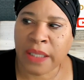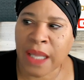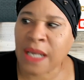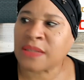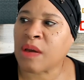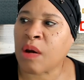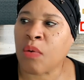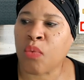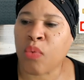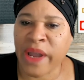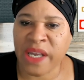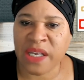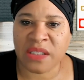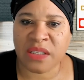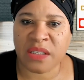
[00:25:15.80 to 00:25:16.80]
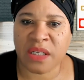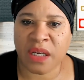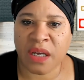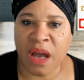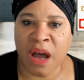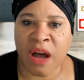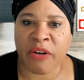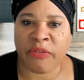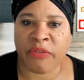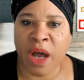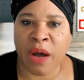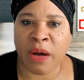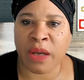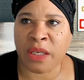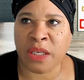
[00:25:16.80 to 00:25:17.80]
That's a waste of
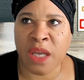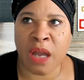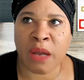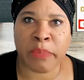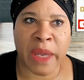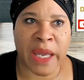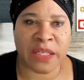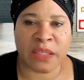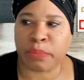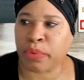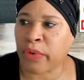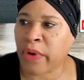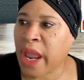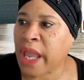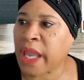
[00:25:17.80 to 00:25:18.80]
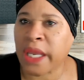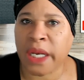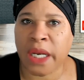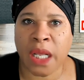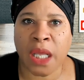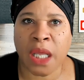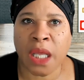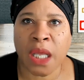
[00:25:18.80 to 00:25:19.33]
a young man's brain